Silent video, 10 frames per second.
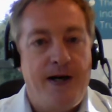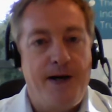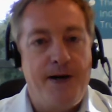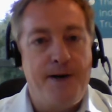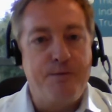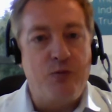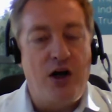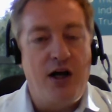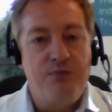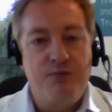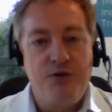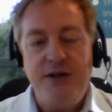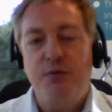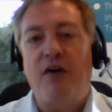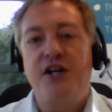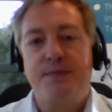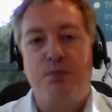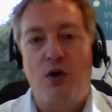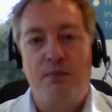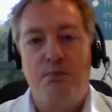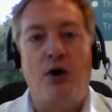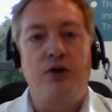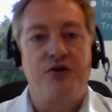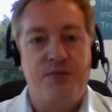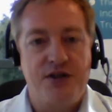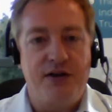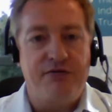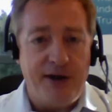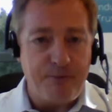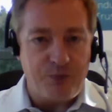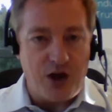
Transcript: It seems to be very model specific